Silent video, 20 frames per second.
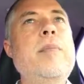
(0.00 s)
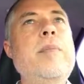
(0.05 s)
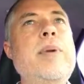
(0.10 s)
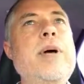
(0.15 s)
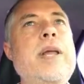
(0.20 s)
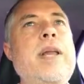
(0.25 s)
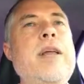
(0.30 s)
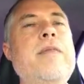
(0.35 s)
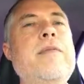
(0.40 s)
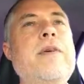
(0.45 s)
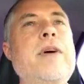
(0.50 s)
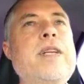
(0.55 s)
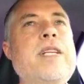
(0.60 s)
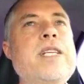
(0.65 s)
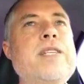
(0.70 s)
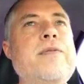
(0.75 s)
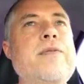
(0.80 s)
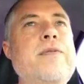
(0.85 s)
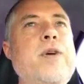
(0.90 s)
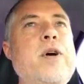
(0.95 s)
But if I
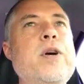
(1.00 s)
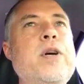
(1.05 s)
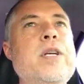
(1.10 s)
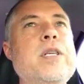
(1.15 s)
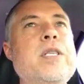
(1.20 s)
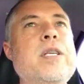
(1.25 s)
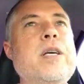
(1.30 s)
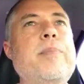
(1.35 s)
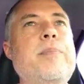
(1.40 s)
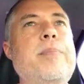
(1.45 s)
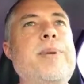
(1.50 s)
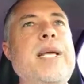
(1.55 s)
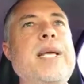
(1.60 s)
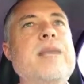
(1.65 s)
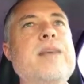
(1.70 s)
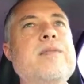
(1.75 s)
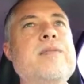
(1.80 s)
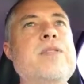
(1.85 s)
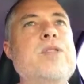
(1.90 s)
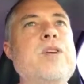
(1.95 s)
just focus on
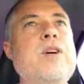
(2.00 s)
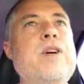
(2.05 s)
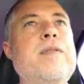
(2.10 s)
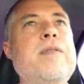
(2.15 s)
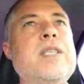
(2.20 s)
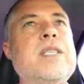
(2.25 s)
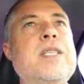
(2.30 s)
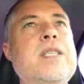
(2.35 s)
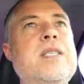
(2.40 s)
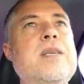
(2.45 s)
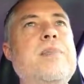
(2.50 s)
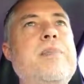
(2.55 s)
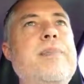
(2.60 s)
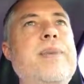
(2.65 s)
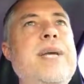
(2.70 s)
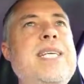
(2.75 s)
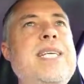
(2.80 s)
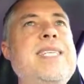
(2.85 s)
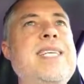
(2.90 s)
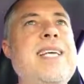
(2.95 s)
being of service, it's
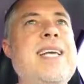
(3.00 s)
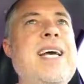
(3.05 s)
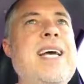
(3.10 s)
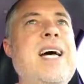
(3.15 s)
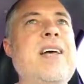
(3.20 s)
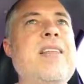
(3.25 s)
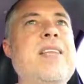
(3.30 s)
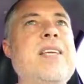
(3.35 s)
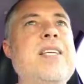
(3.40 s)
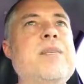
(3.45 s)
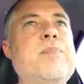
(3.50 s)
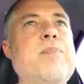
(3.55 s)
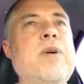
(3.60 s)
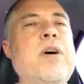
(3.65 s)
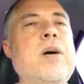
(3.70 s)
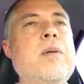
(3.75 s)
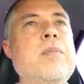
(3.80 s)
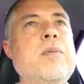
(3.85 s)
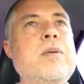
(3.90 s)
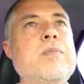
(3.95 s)
amazing how
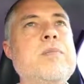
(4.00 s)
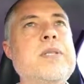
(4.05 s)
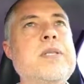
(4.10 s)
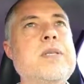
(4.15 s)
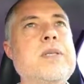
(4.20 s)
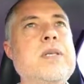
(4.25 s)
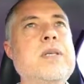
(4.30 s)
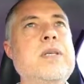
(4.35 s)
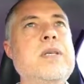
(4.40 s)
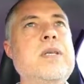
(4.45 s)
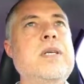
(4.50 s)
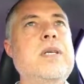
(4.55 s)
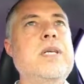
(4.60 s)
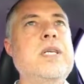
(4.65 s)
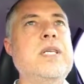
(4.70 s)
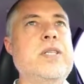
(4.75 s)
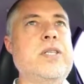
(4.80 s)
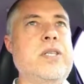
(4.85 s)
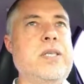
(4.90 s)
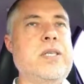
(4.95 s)
these problems
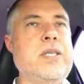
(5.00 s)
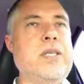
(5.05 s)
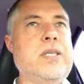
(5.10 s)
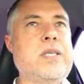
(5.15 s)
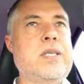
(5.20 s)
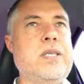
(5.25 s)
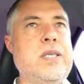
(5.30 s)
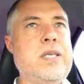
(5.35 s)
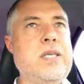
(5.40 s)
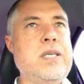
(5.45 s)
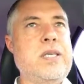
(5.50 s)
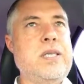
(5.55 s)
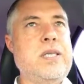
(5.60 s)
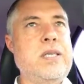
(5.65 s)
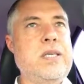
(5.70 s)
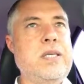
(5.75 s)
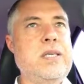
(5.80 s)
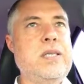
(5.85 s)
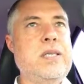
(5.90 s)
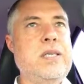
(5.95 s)
just,
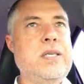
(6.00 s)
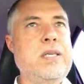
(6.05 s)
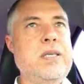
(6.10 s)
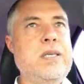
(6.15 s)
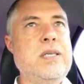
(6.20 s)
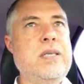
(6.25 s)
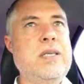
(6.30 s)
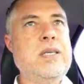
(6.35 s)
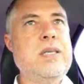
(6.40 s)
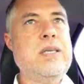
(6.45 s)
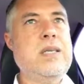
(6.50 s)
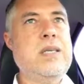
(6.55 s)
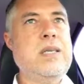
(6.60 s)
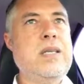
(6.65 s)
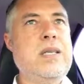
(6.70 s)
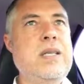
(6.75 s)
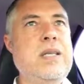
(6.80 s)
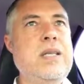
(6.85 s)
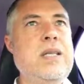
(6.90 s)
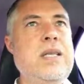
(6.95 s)
they're
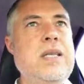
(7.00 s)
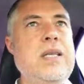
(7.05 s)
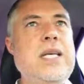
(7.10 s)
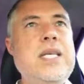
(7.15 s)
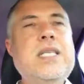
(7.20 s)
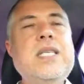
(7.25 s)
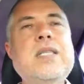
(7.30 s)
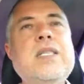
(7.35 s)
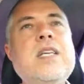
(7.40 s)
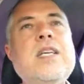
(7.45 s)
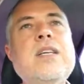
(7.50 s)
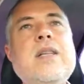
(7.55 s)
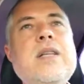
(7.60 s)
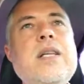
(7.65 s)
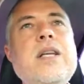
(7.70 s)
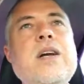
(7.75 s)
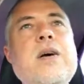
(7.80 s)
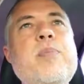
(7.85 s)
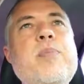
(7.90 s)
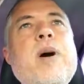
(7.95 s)

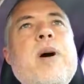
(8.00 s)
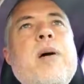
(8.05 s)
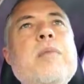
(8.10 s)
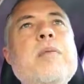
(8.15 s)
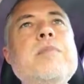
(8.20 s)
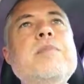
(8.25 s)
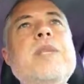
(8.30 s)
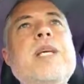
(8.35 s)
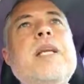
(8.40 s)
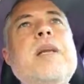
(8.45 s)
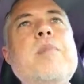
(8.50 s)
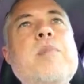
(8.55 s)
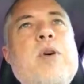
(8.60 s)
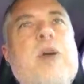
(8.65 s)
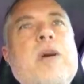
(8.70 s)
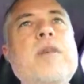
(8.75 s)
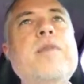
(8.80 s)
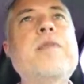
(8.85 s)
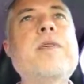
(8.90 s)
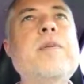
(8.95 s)
not problems anymore.